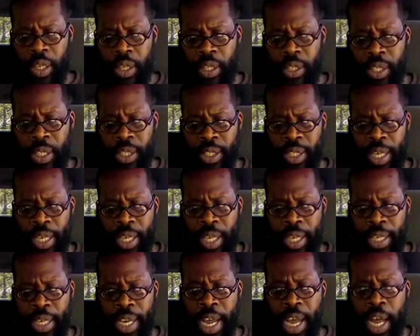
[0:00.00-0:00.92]
says
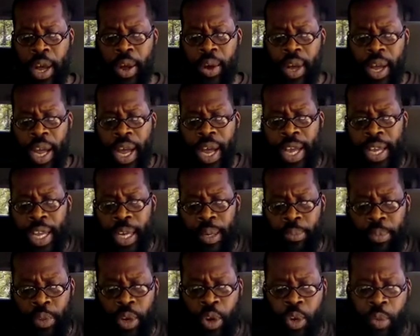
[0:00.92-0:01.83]
and now i
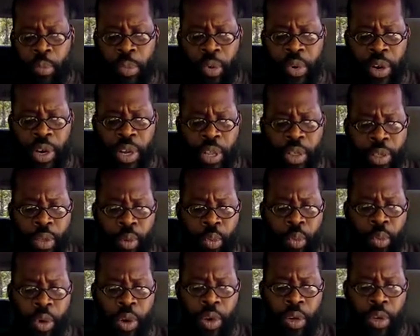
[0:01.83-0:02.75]
am no more in the
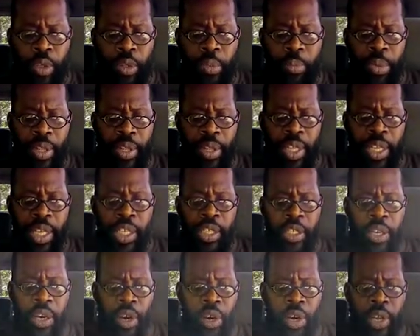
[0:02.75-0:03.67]
world but
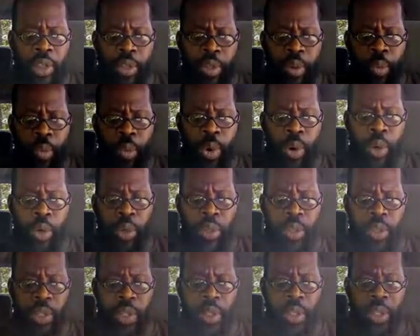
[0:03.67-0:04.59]
these are in the
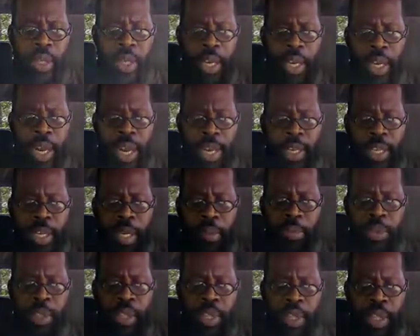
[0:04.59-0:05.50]
world and i
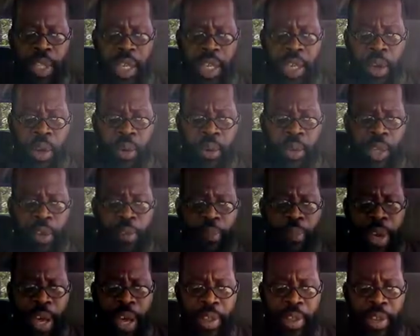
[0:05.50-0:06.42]
come to thee holy
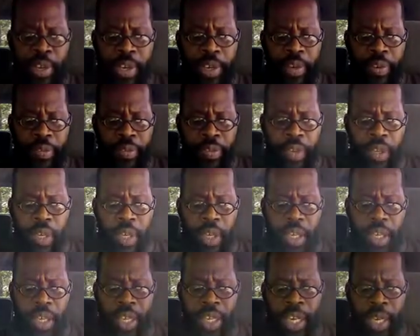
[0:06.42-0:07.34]
father
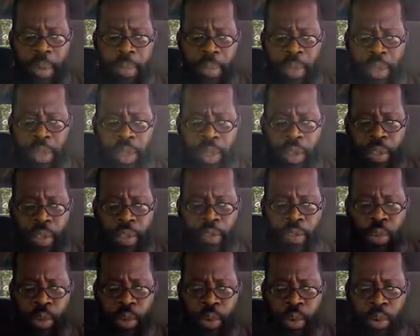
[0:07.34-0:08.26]
keep
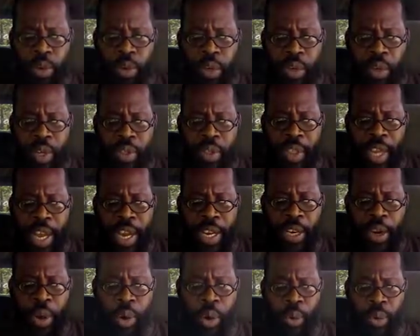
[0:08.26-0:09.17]
through
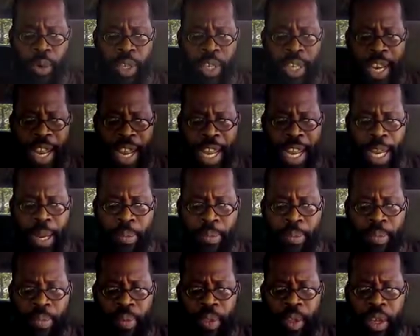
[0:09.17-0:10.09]
thine own
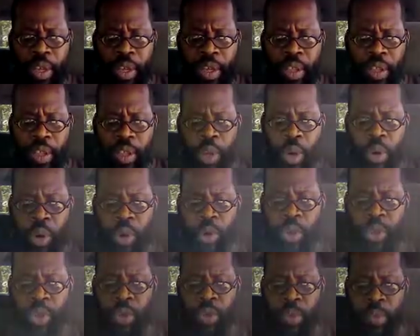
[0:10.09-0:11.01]
name
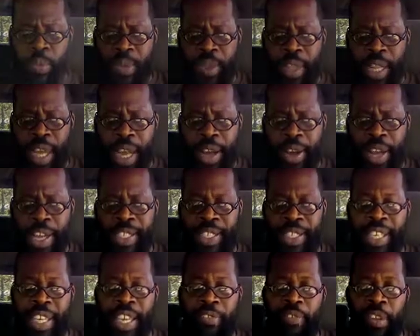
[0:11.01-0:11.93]
those whom thou
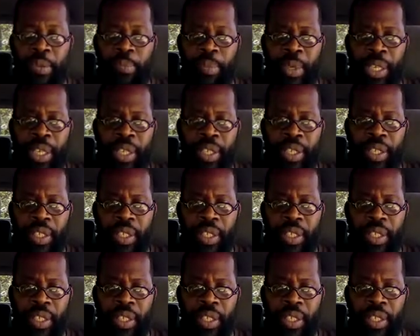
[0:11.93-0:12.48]
hast given me